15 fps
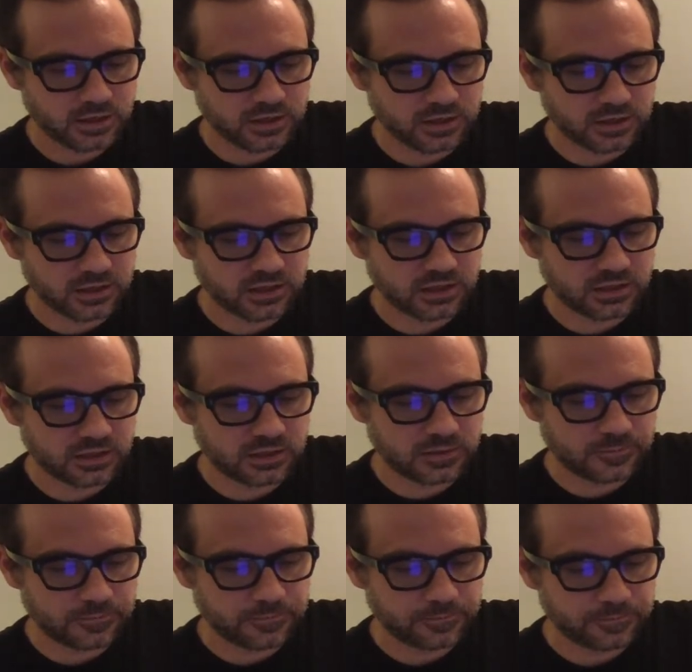Uh,
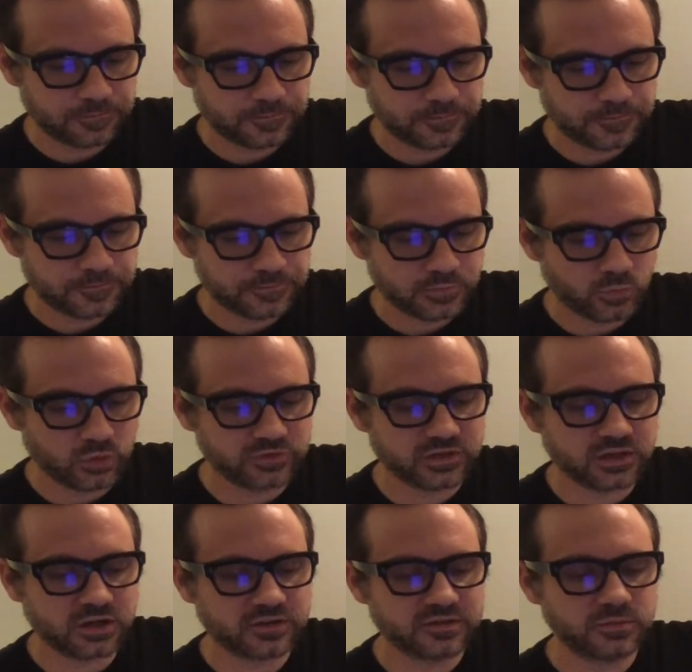what's the
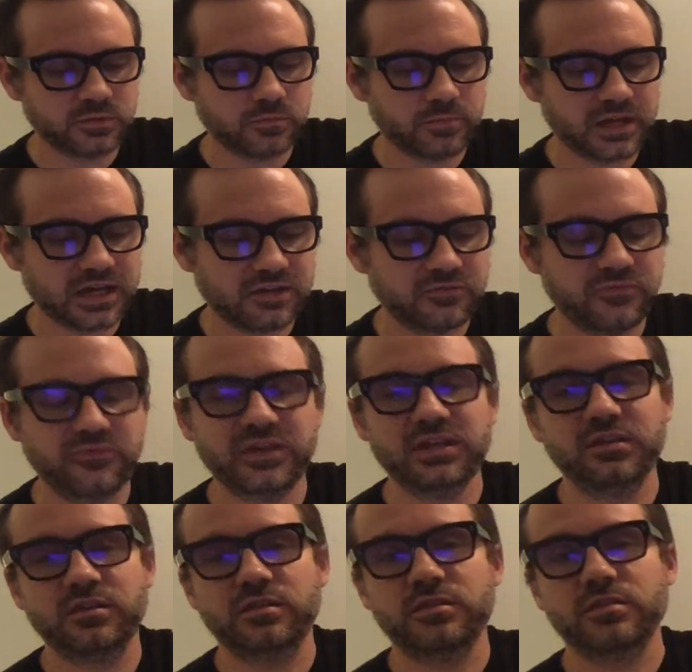concept of bad
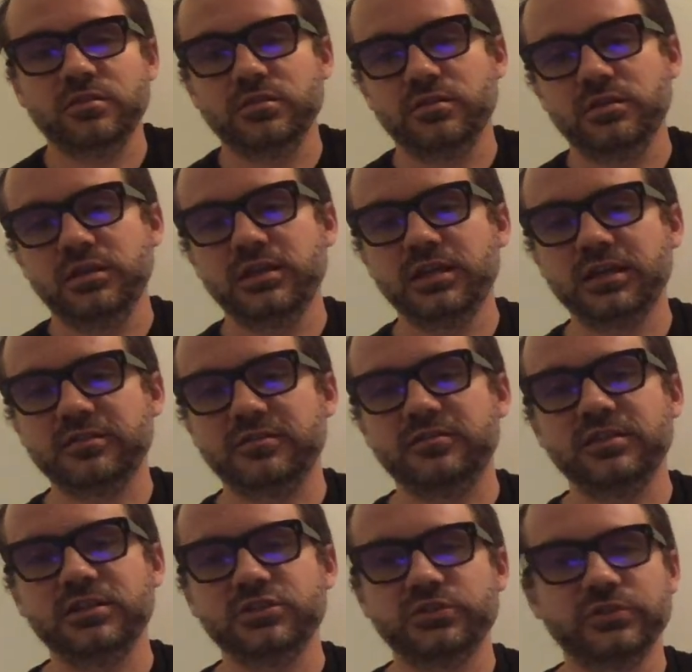faith in
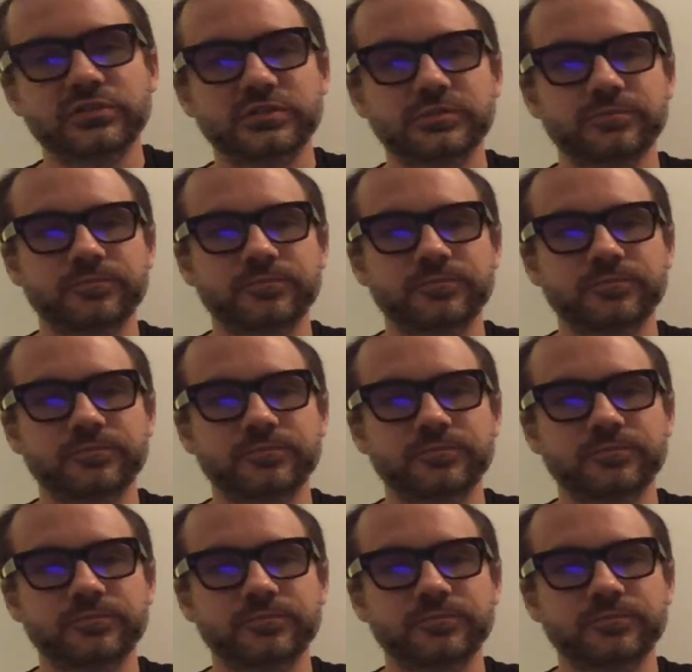existentialism?